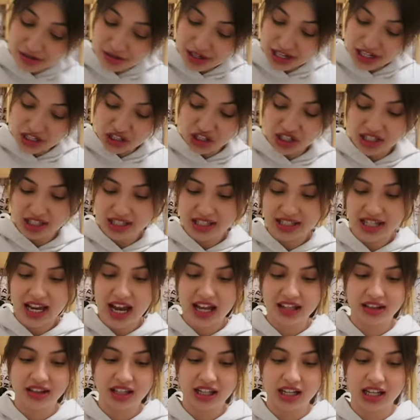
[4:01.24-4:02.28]
donation,
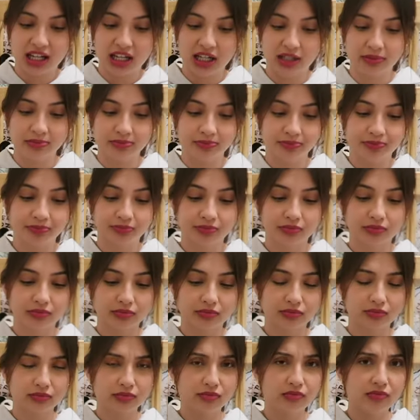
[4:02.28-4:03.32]
sadly.
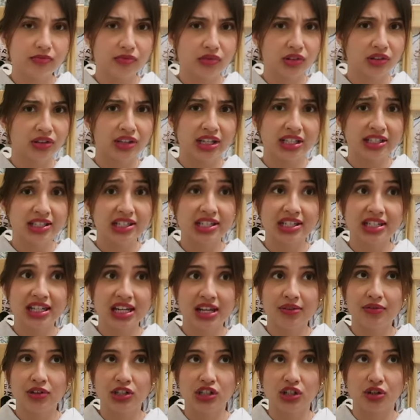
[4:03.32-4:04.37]
This isn't
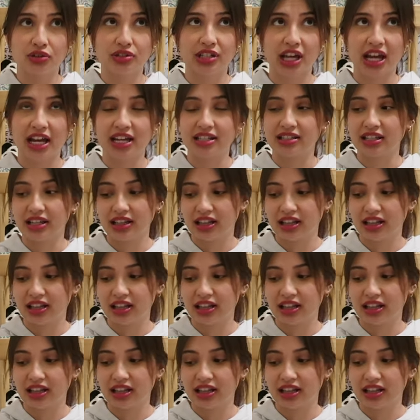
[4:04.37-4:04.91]
even Josiah's.